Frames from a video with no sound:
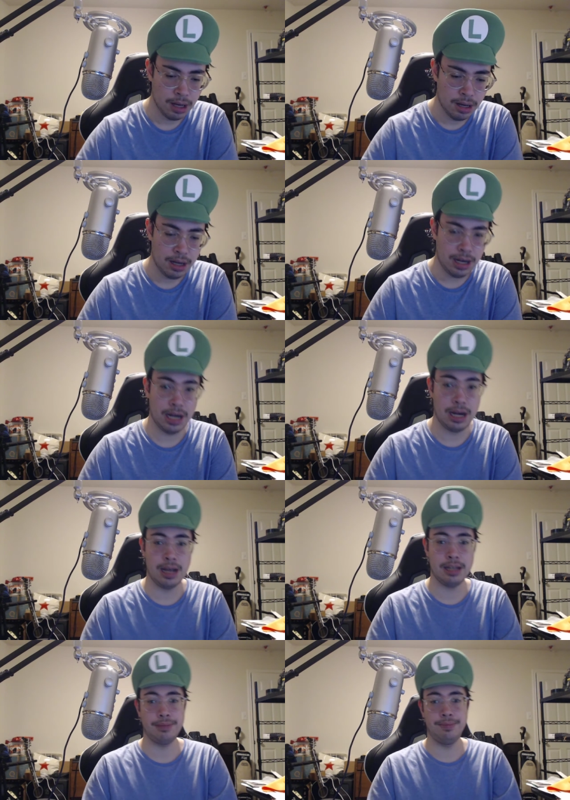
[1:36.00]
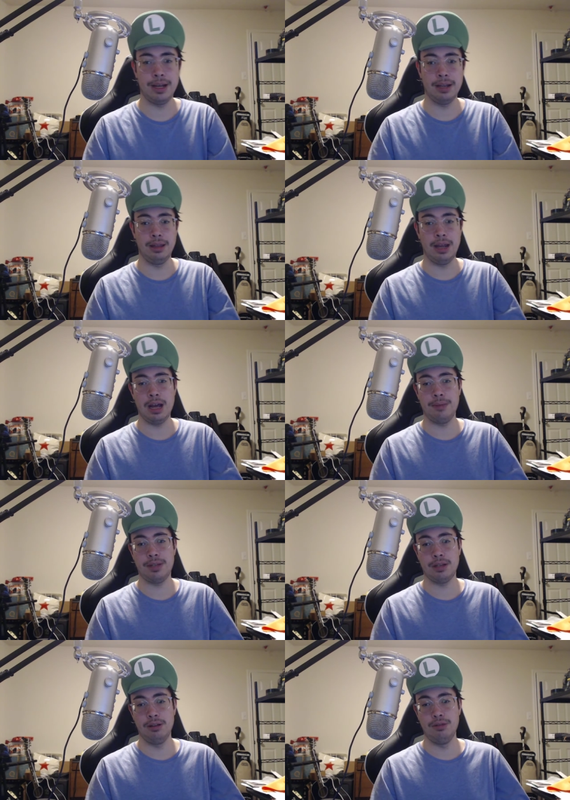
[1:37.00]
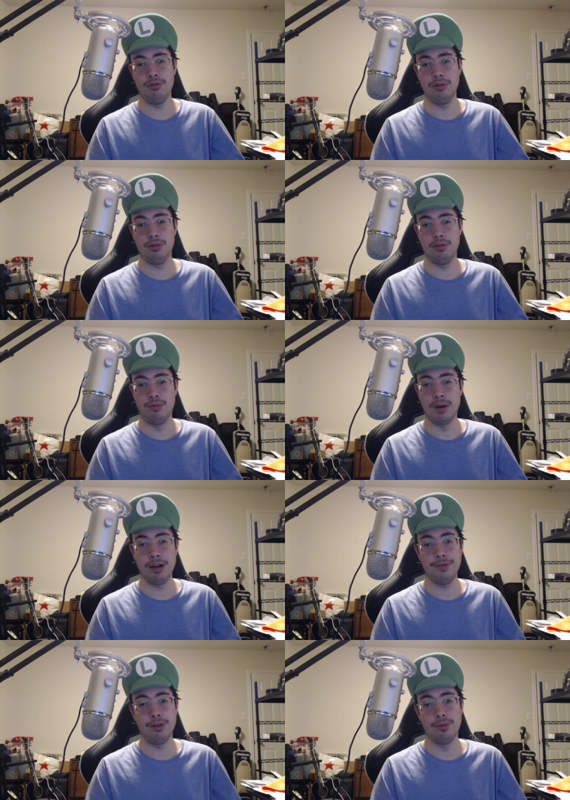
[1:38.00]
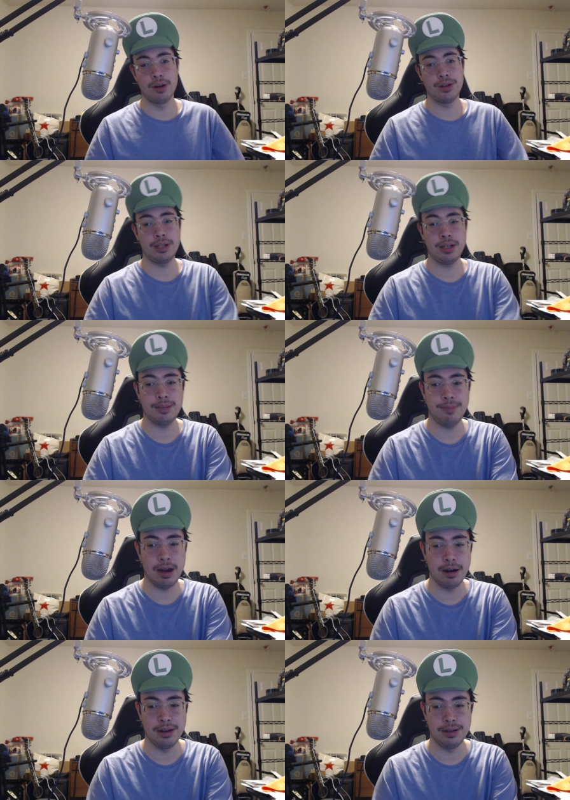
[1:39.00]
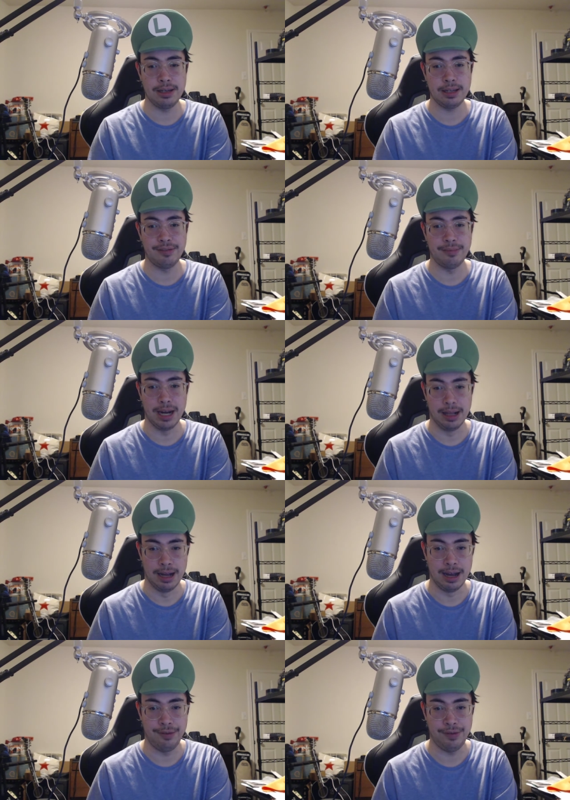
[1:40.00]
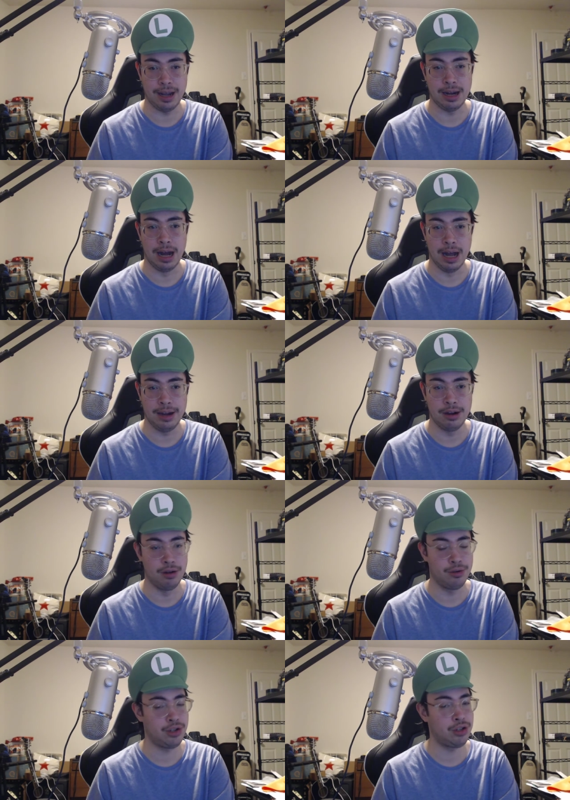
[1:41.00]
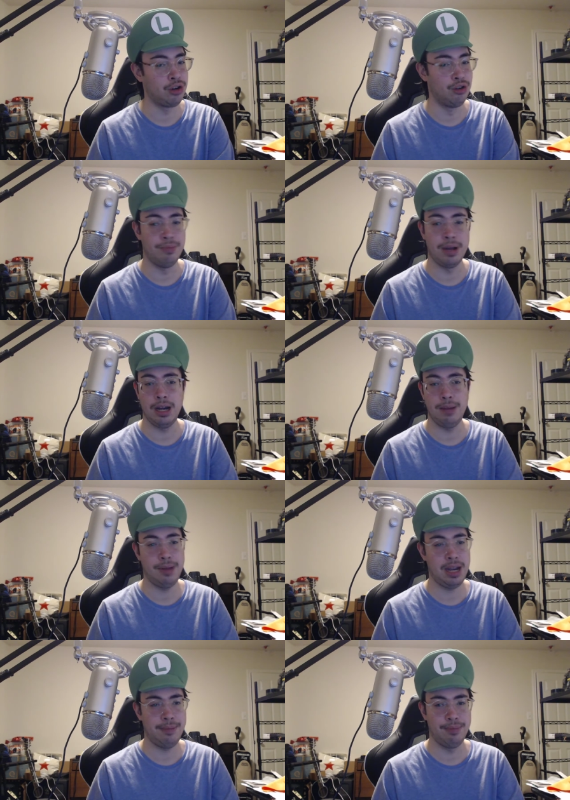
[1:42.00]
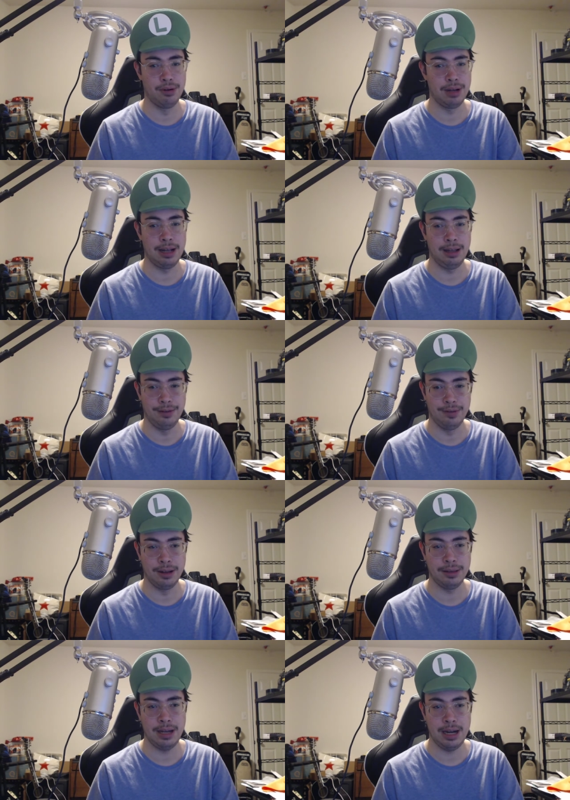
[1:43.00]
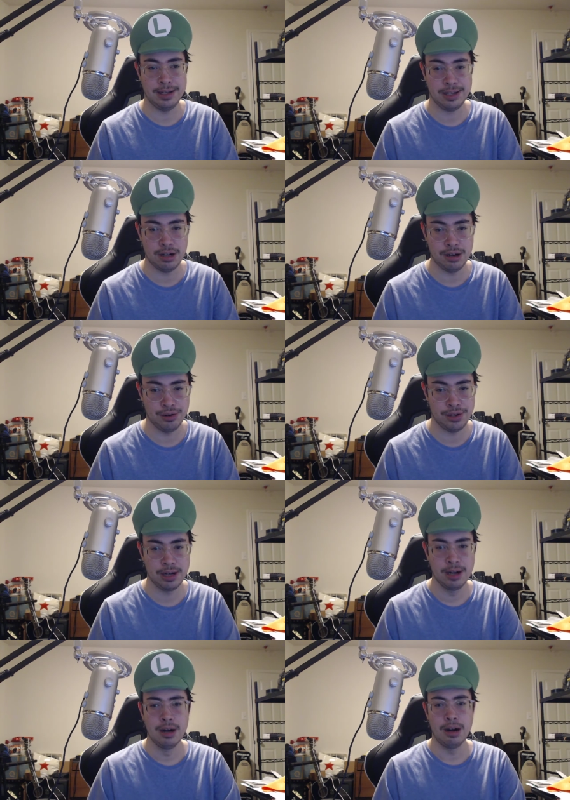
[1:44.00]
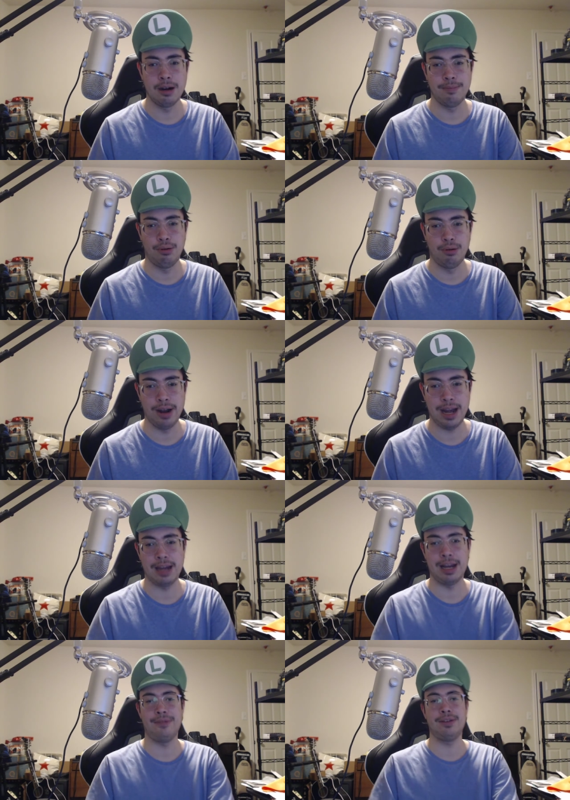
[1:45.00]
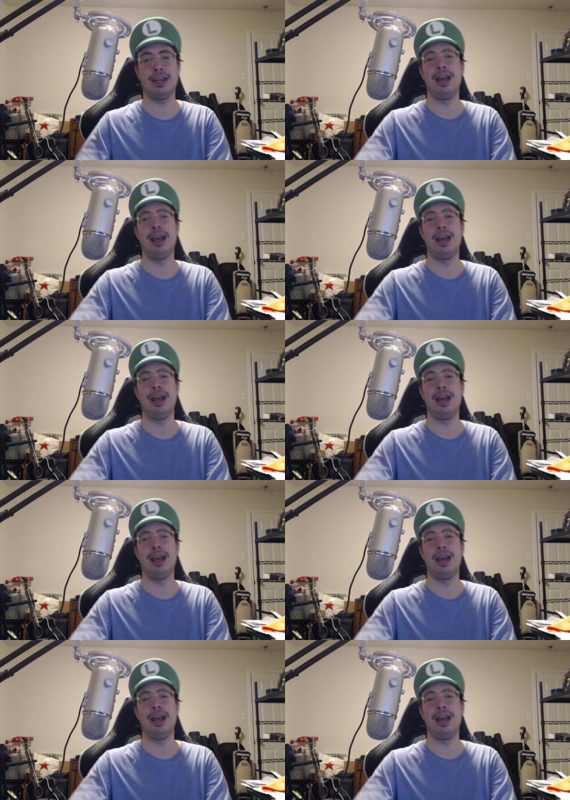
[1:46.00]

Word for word: It has been the absolute one of the worst experiences of my life, and I know so many people that live on the East Coast are pointing and laughing, saying,